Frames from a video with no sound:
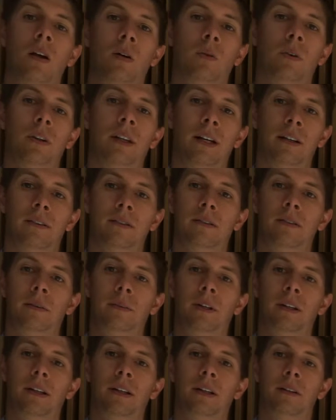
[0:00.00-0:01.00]
without
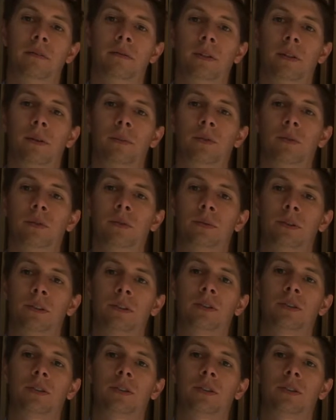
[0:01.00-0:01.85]
stimulating reabsorption,